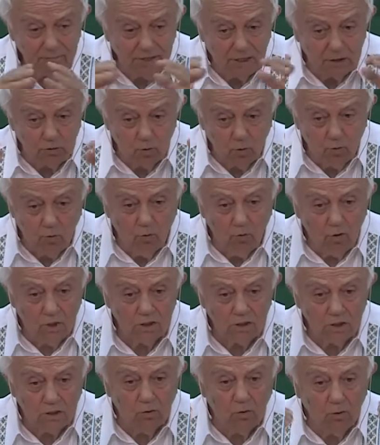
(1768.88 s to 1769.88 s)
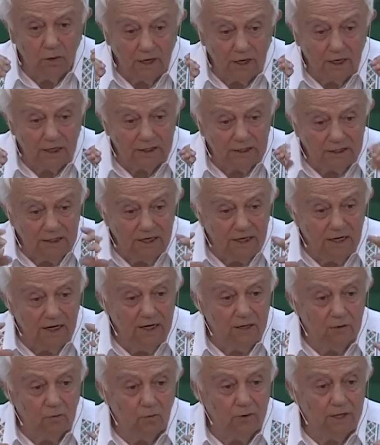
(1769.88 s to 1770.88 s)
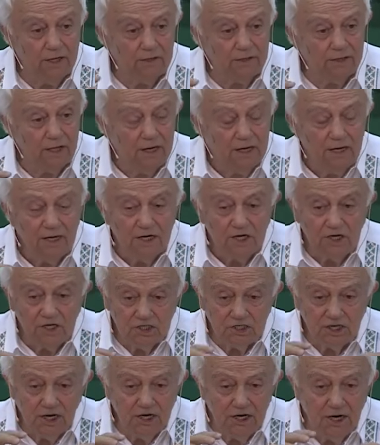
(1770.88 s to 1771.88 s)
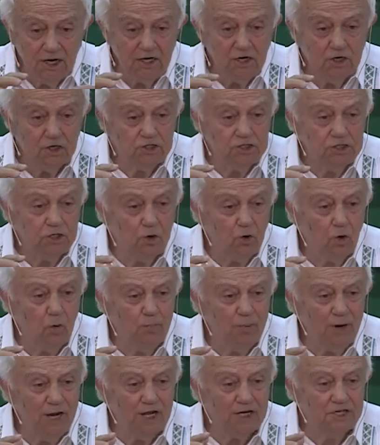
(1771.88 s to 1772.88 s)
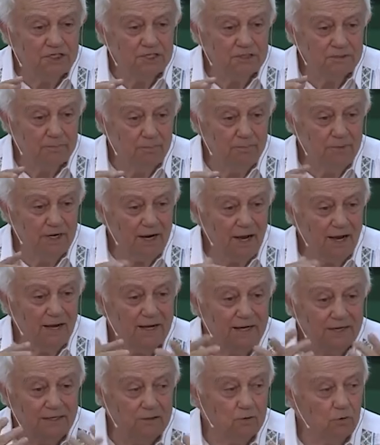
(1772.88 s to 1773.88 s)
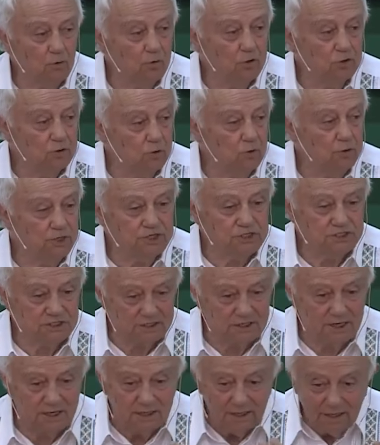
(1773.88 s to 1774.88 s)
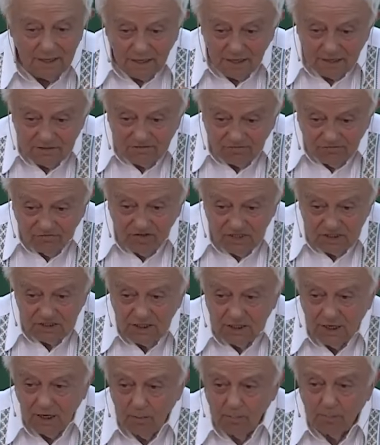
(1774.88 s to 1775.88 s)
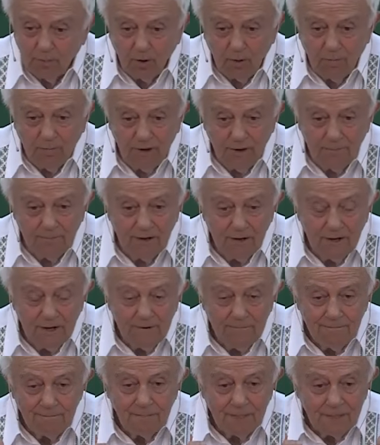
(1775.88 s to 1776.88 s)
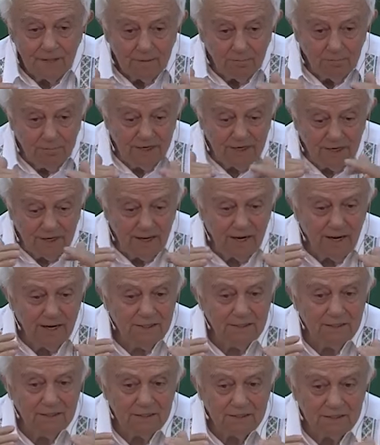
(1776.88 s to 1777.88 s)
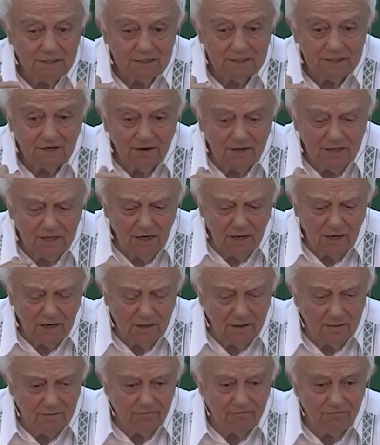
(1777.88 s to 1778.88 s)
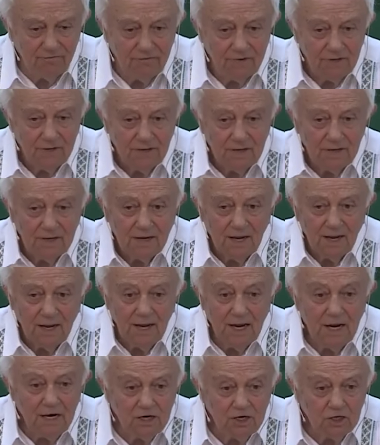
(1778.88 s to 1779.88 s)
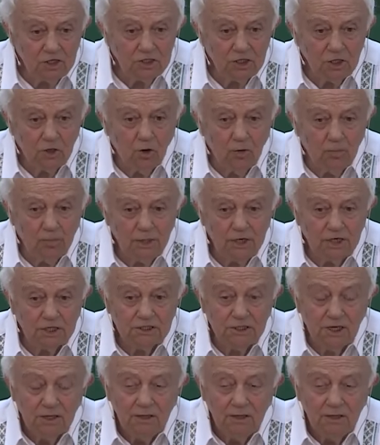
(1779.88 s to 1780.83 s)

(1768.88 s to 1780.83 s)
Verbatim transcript: that what we are dealing with is an energy complex behind what we see as physical problem. Behind it is an energy complex